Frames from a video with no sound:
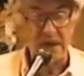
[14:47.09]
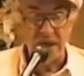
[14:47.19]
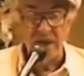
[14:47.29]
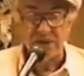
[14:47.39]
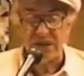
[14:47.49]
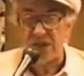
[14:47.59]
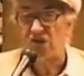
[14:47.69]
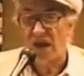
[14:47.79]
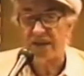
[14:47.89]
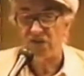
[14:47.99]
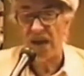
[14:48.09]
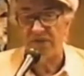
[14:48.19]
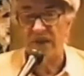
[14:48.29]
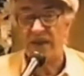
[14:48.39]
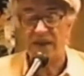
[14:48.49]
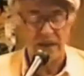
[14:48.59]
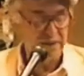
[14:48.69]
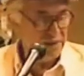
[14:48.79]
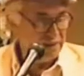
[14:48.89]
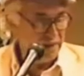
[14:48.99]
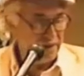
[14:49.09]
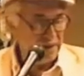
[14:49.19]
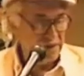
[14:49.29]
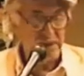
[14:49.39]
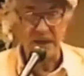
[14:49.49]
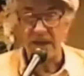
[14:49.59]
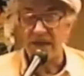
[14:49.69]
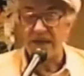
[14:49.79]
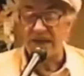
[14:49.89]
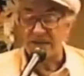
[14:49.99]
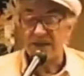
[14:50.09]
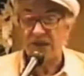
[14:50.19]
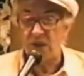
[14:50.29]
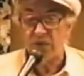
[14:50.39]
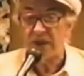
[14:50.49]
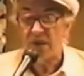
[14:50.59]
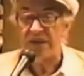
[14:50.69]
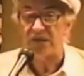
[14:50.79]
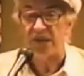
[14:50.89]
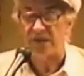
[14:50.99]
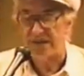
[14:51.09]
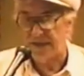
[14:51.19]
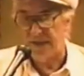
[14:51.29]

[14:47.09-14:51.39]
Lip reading: have you seen Charlie Jaffe? I said, not lately. He said, you know, we know each other. I said, I